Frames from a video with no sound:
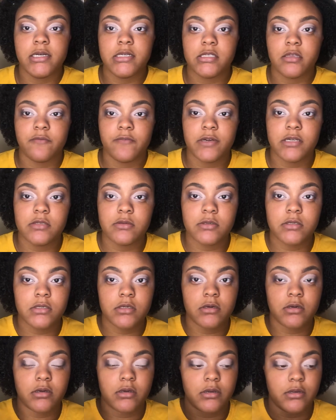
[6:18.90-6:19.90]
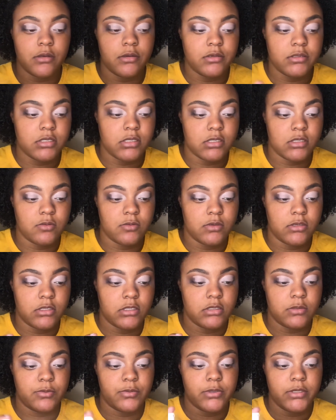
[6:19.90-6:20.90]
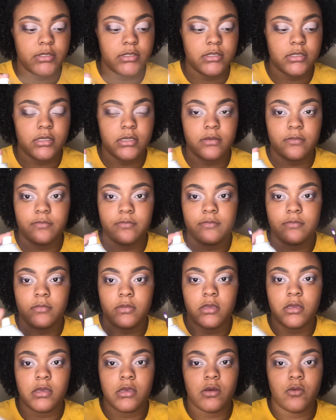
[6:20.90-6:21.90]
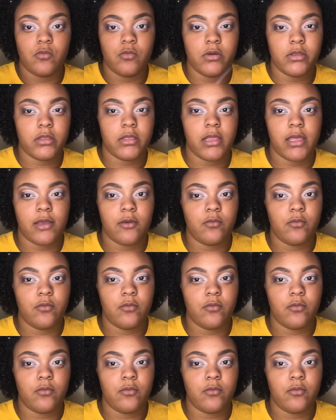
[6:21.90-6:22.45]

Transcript: so first what you're going to do is just want to spritz it with like